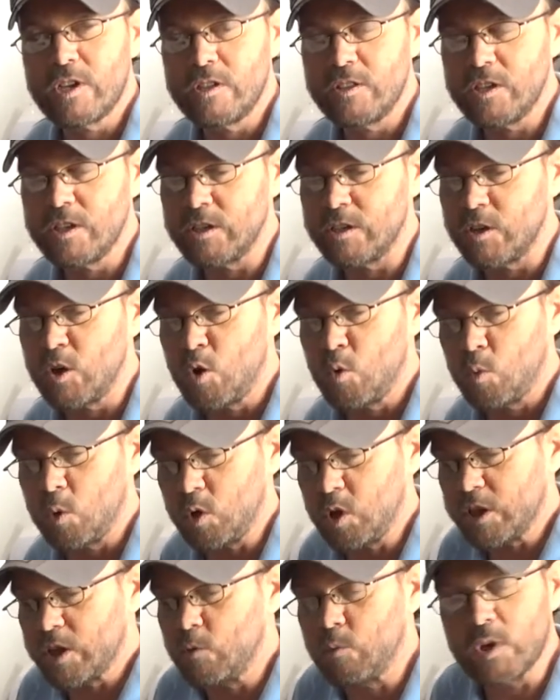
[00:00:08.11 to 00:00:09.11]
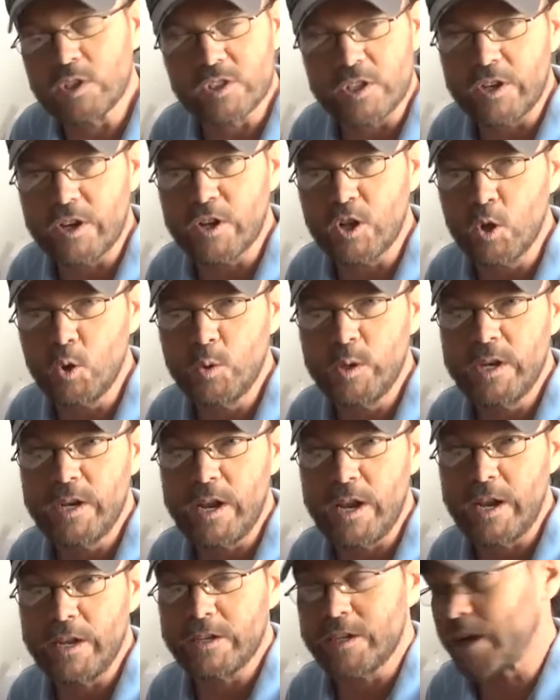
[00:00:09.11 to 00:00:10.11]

and then we'll look at what's included and